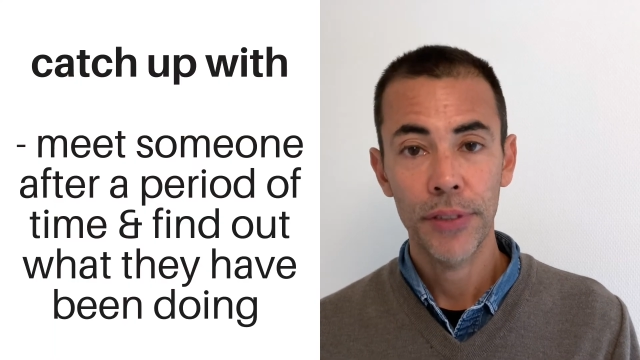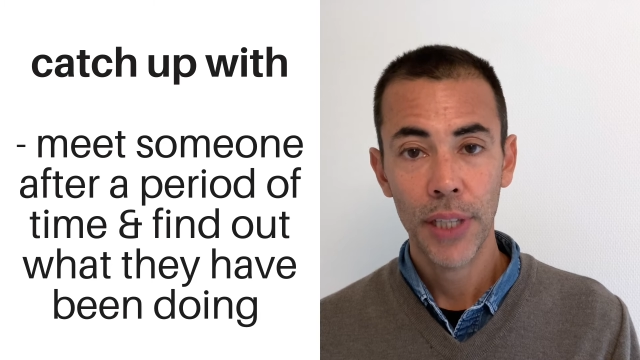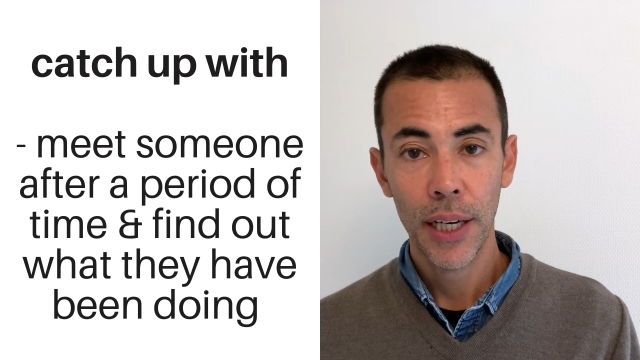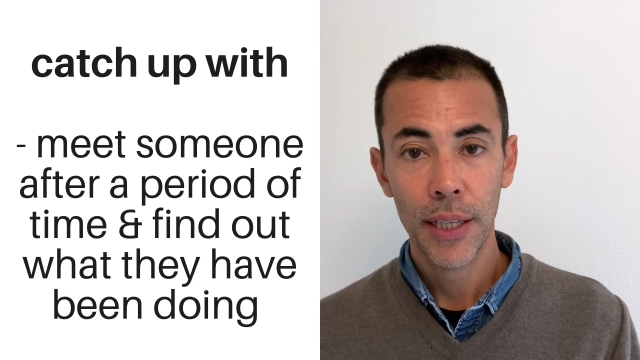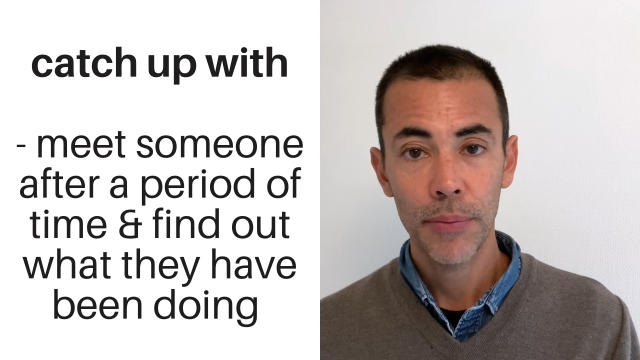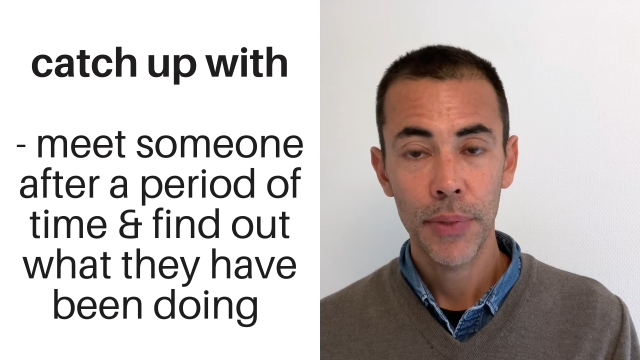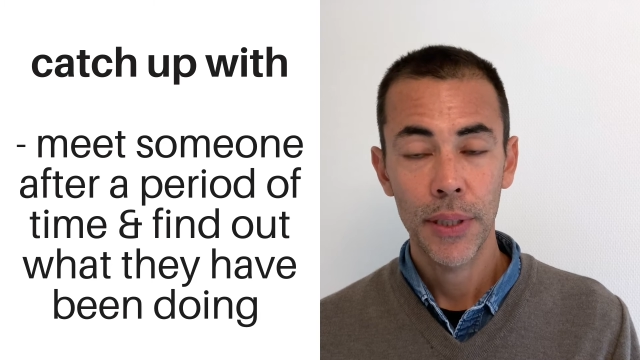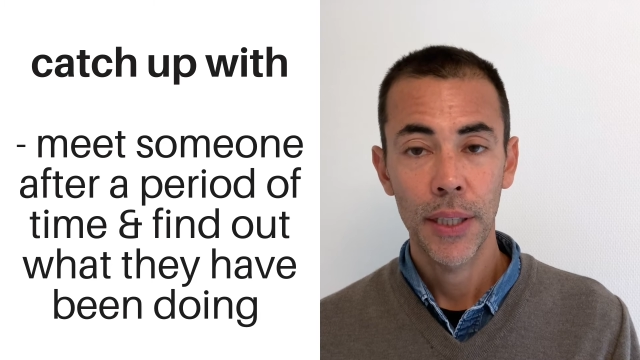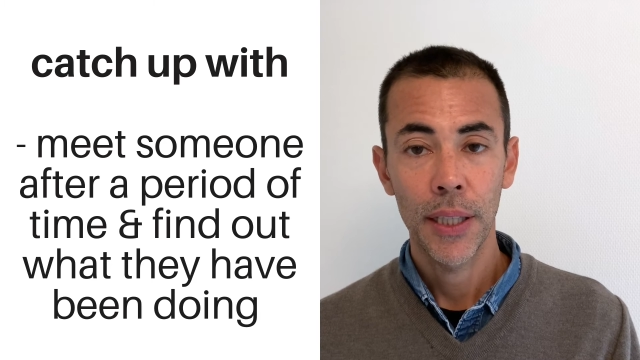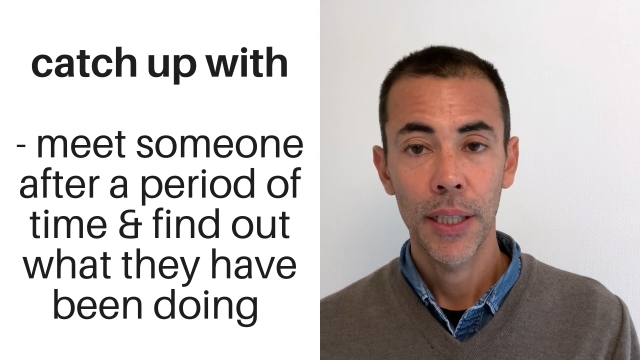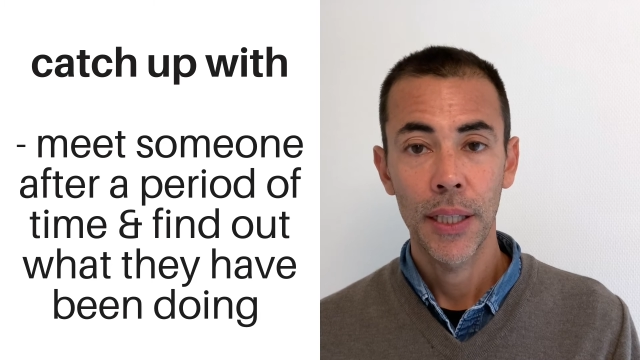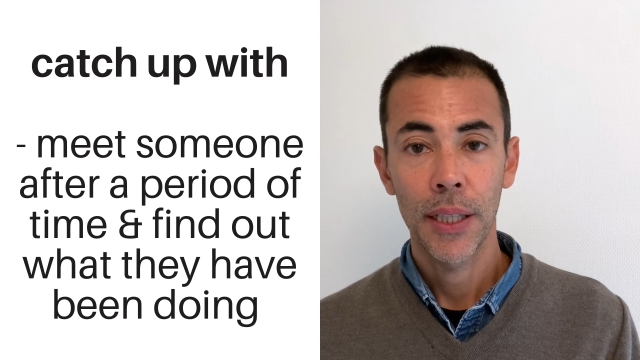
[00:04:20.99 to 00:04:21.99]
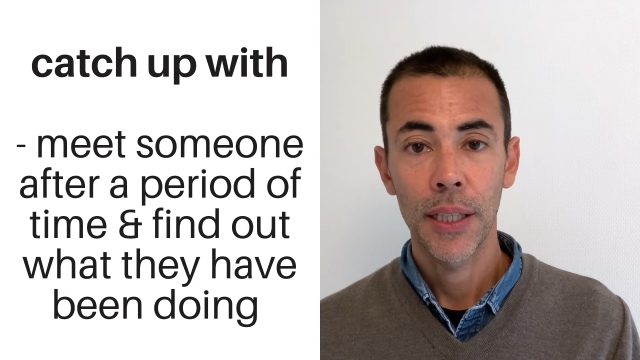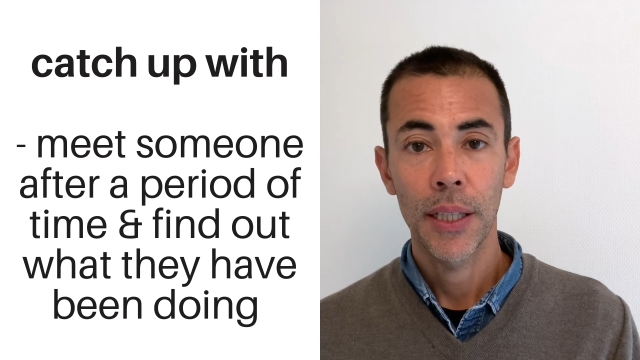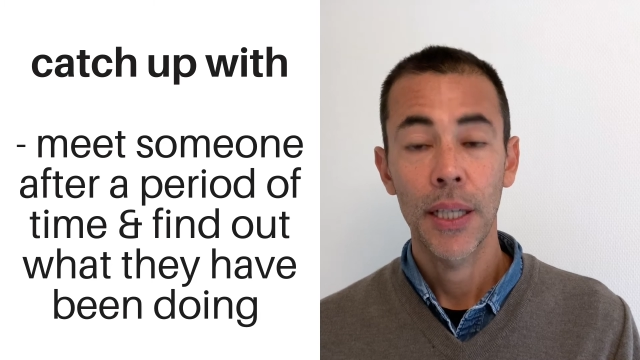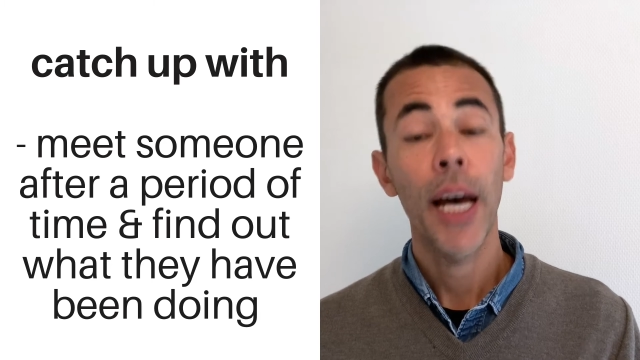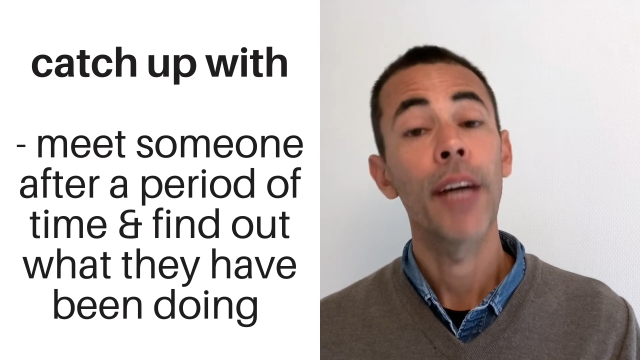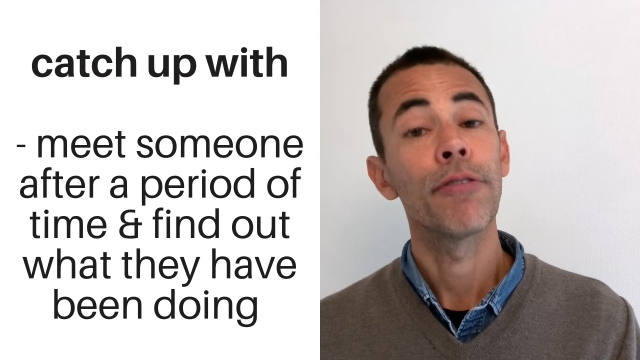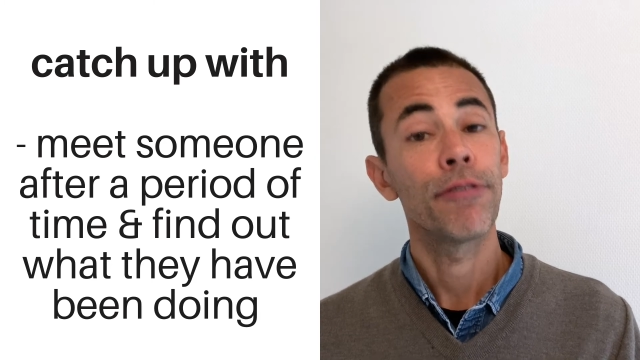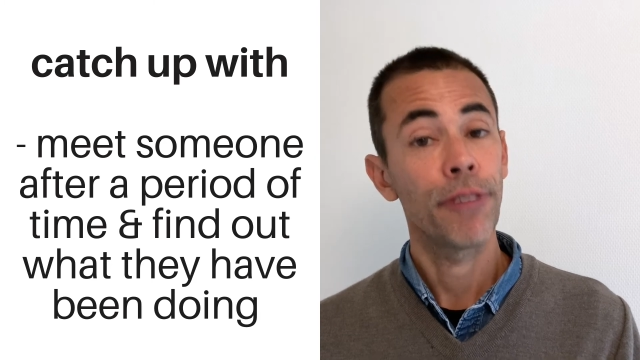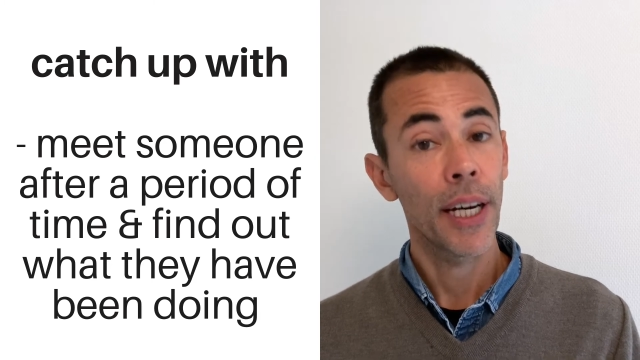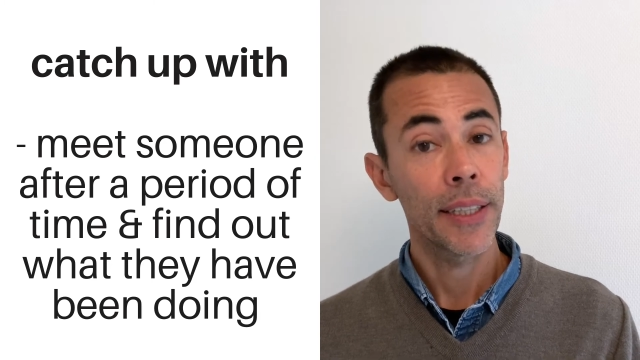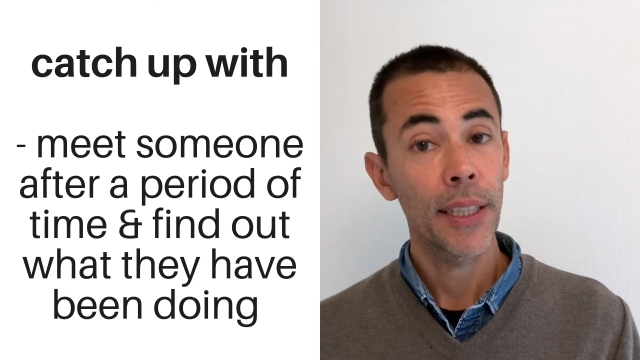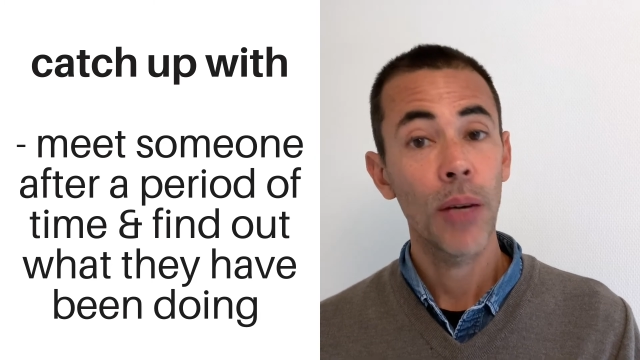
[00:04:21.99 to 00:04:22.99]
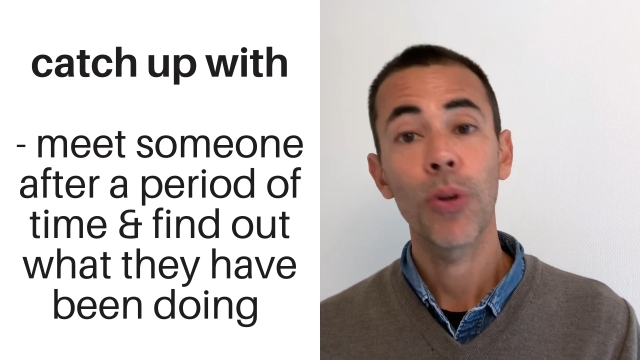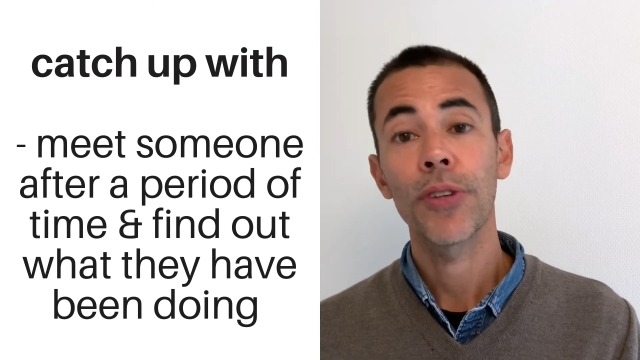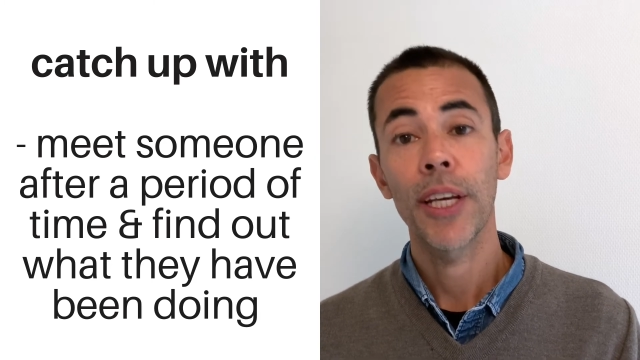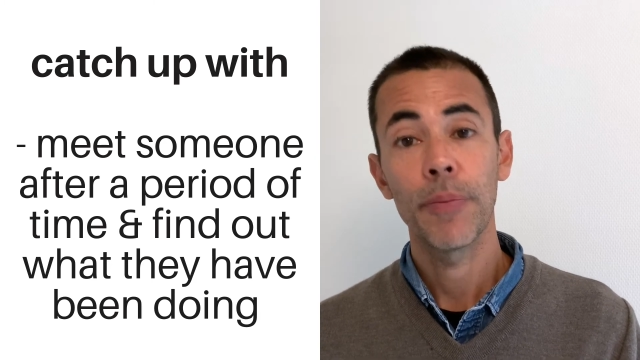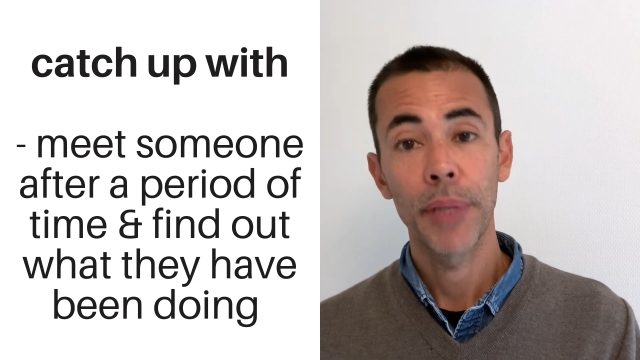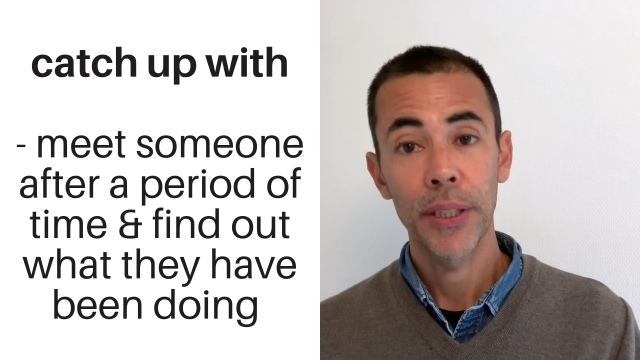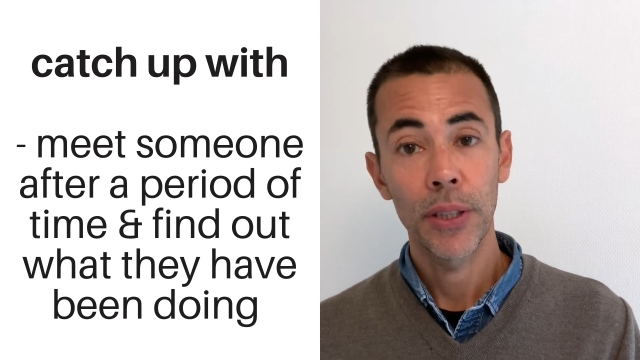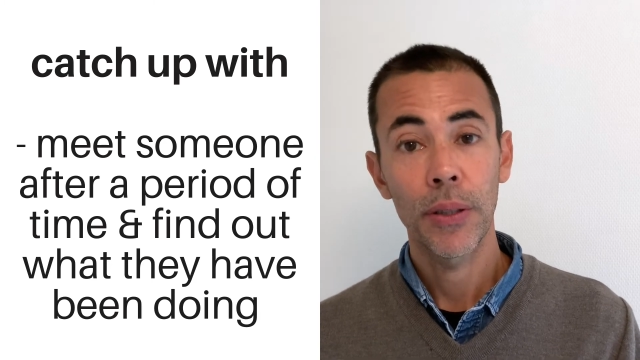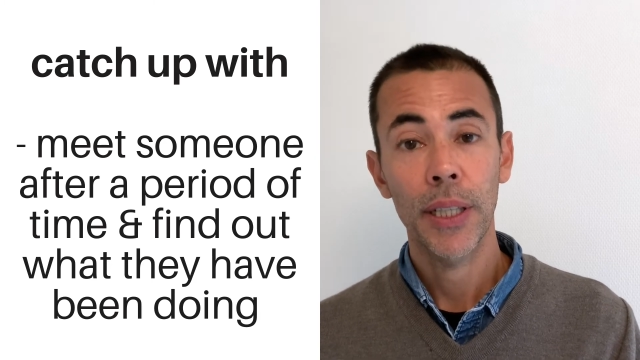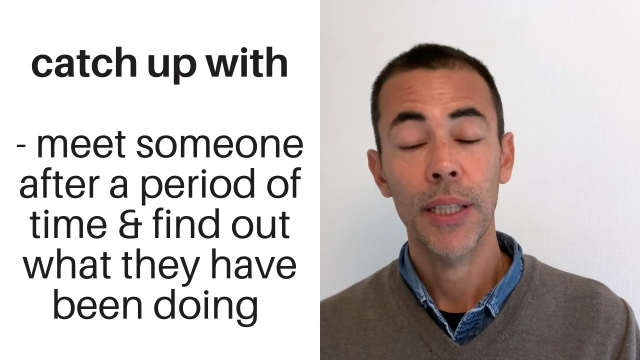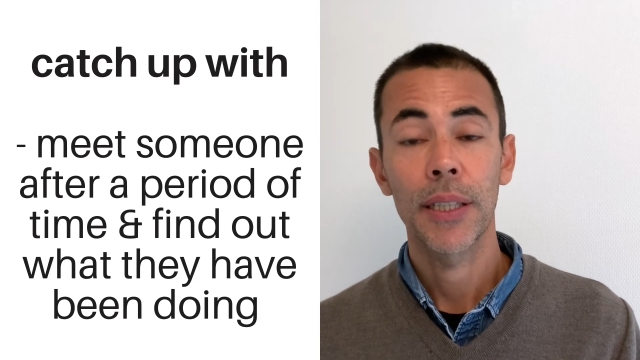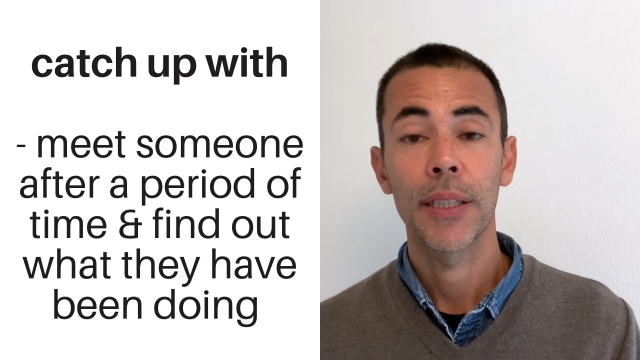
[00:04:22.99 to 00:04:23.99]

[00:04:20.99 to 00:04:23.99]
time and find out what they've been doing.